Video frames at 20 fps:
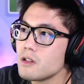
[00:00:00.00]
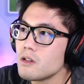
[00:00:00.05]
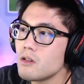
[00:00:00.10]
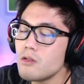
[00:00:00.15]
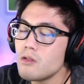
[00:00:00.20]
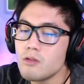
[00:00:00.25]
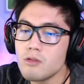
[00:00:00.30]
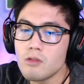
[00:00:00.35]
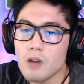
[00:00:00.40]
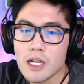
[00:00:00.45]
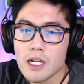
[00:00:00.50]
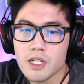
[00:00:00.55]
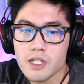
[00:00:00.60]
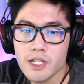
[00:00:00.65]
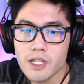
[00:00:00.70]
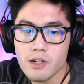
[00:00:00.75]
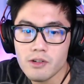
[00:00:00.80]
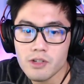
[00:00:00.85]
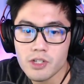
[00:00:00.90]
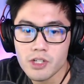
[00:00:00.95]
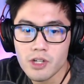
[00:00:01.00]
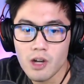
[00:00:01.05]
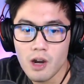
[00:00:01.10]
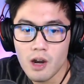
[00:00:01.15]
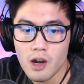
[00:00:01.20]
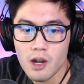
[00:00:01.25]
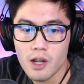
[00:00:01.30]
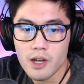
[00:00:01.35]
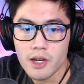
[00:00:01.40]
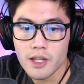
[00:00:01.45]
Oh, I should tell
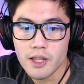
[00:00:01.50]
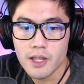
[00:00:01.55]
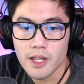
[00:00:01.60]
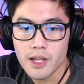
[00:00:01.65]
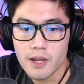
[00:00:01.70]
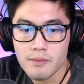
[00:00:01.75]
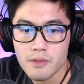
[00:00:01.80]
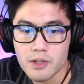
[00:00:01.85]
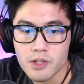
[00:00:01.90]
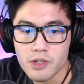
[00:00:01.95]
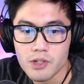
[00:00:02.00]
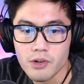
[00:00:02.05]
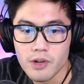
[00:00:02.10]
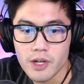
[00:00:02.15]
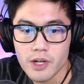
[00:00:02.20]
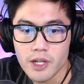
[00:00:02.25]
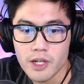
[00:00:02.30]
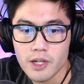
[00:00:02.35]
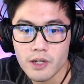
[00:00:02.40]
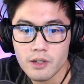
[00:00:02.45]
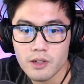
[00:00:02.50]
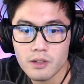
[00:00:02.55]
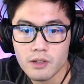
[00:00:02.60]
Sean and them to join it.